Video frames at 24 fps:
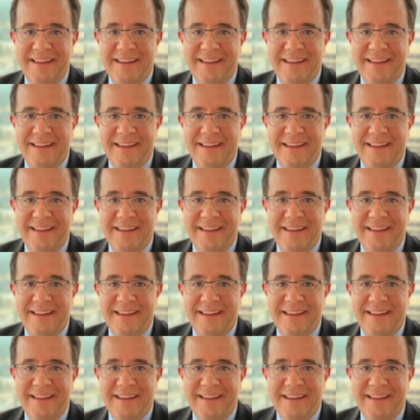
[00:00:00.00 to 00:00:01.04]

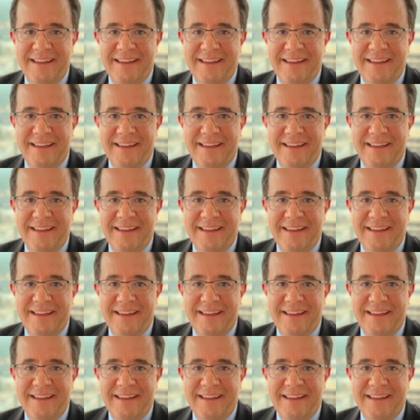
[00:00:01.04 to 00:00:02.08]

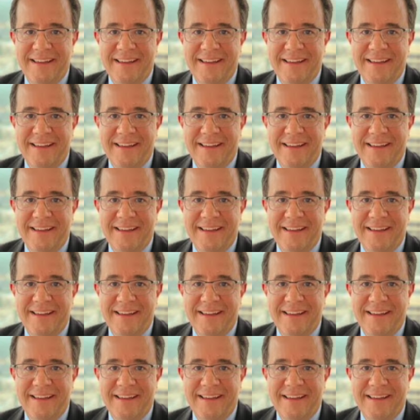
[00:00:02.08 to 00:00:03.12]

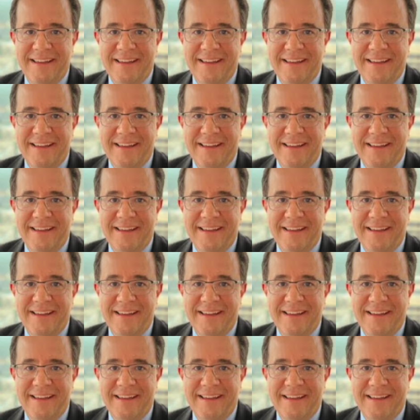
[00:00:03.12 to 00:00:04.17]

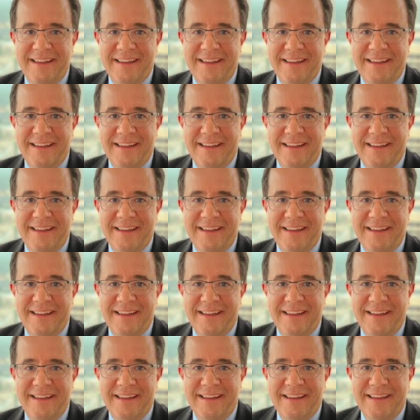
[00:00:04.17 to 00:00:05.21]

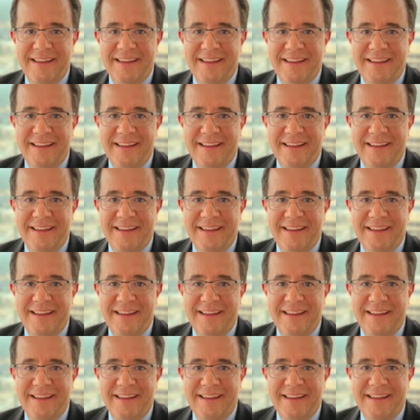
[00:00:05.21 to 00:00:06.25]

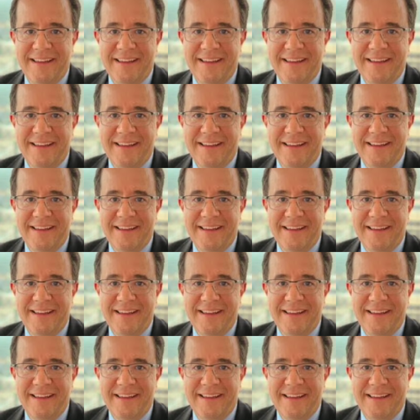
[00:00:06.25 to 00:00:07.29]

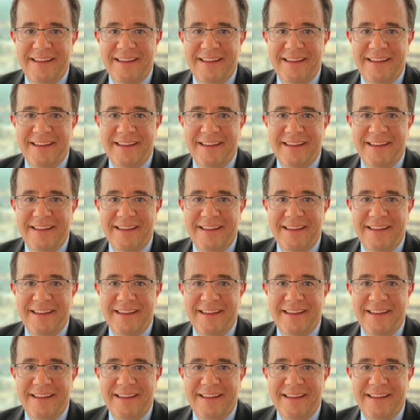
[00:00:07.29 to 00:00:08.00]
[no speech]